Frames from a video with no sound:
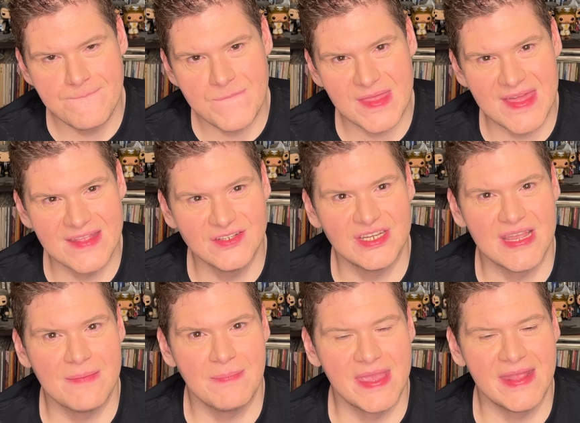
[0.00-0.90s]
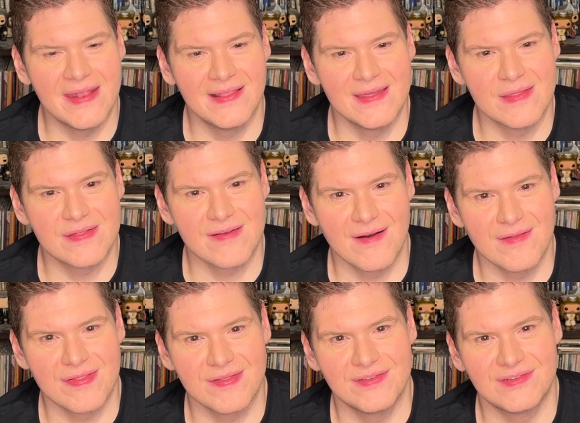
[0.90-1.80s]
Then she immediately
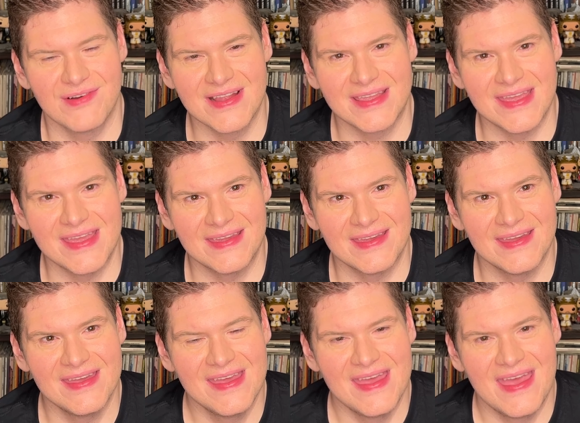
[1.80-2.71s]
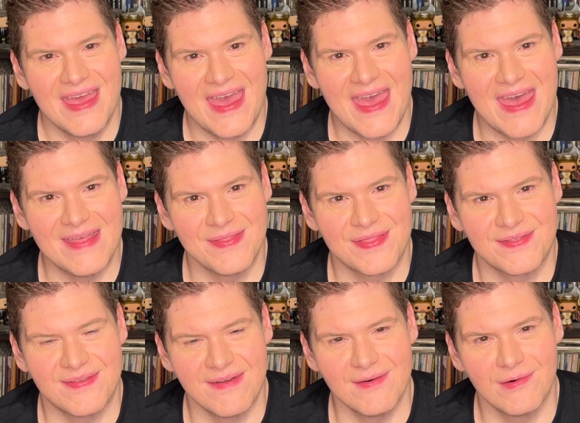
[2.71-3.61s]
starts drinking and
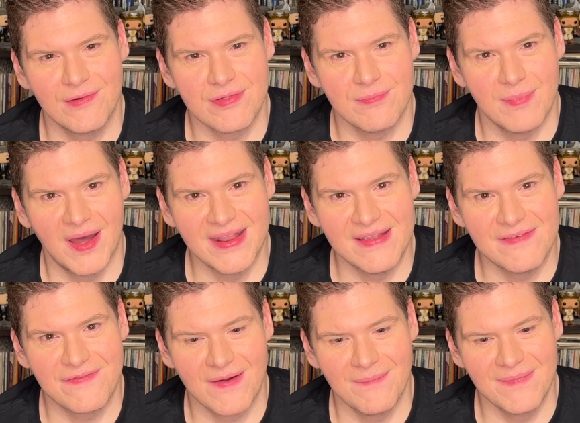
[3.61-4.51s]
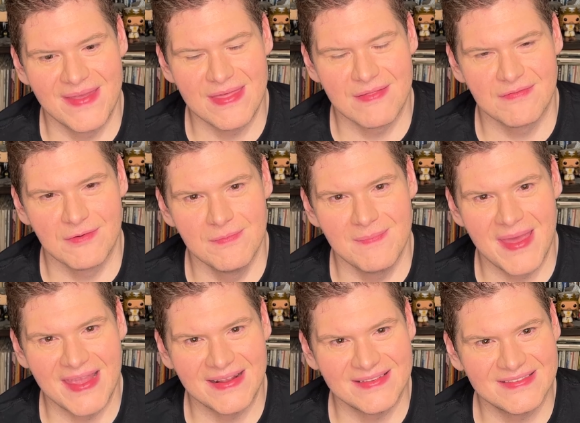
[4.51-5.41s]
steals money from his
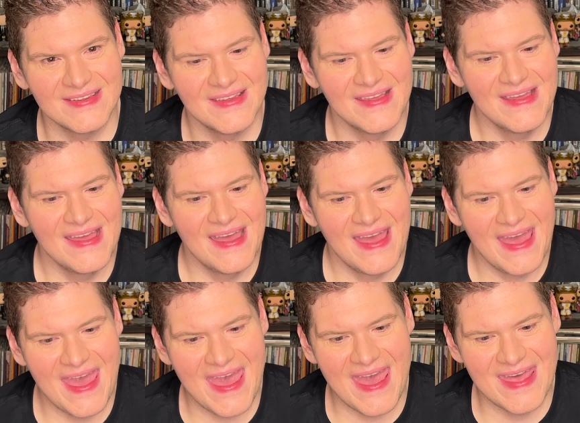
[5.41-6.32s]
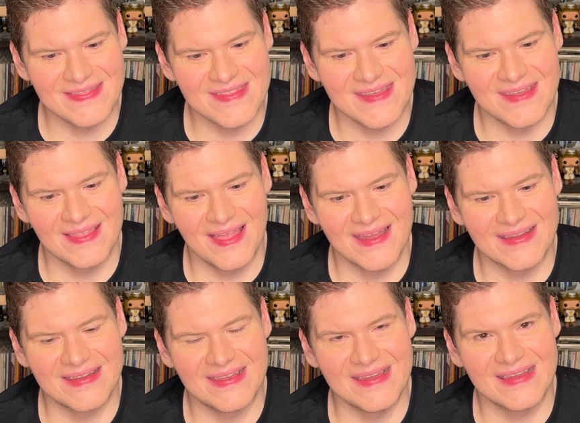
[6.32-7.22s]
roommate and
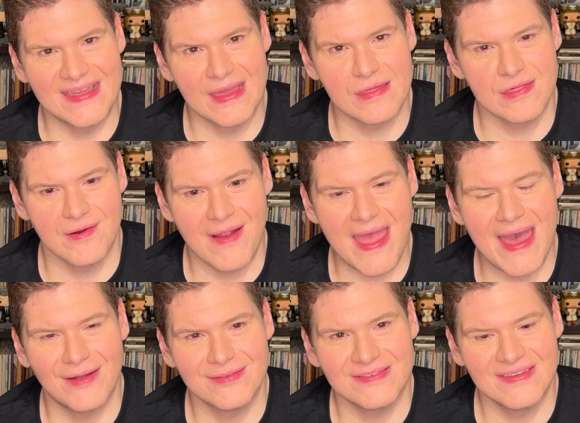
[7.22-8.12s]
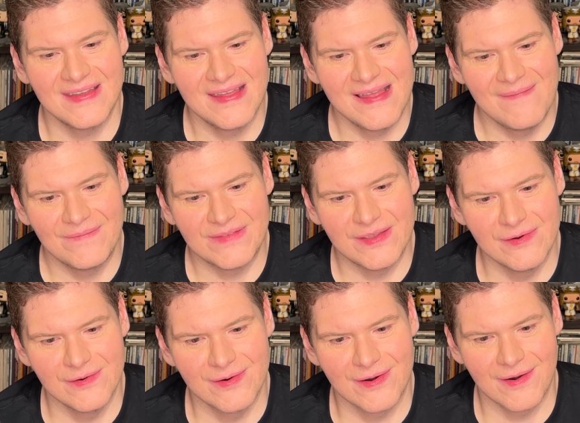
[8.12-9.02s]
like he kicks her out
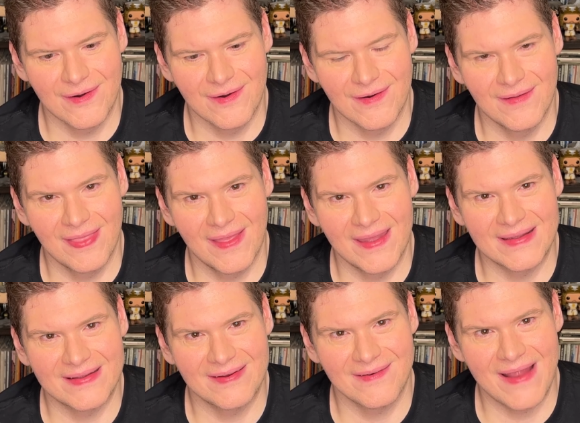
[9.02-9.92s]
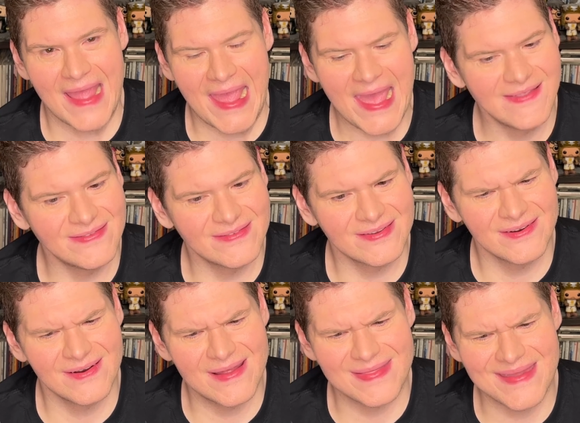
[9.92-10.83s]
to her like her aunt
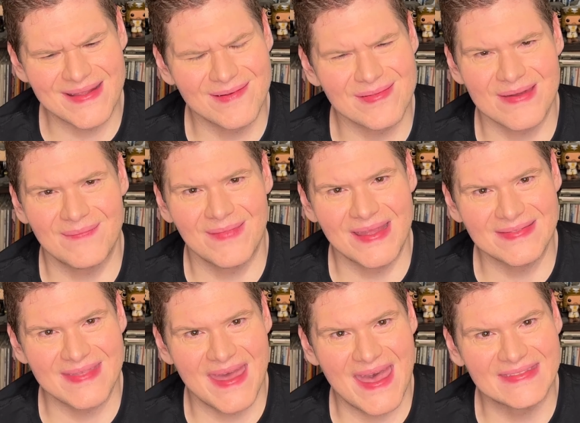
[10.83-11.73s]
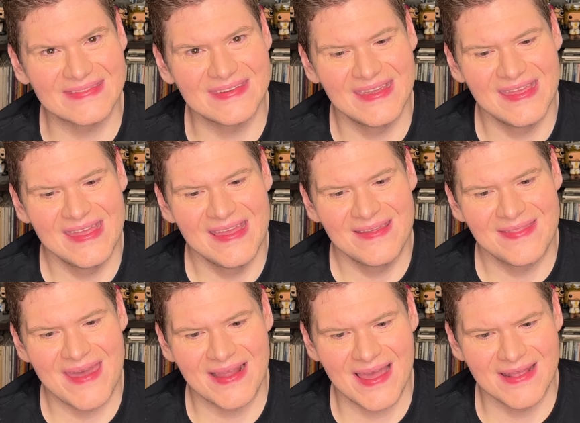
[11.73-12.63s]
I think or something like that
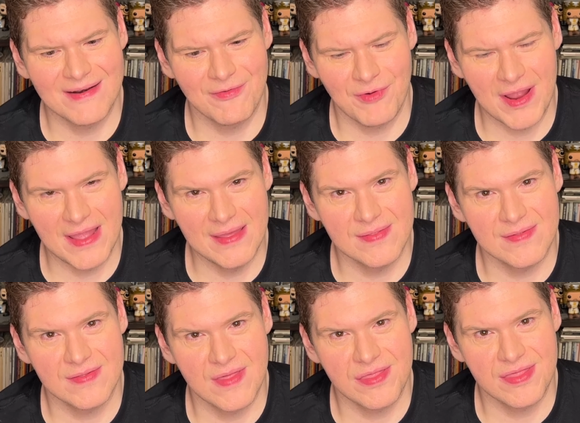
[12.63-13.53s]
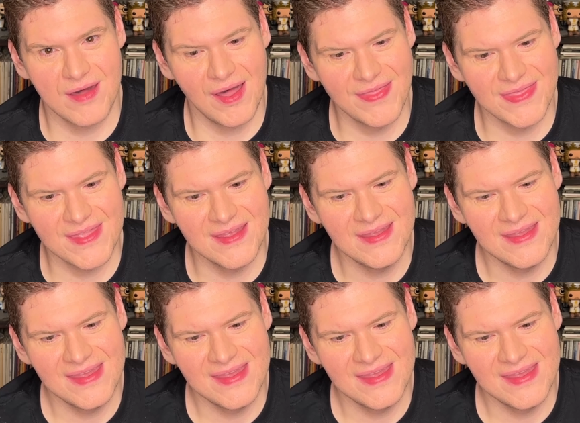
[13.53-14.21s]
that kind of raised the son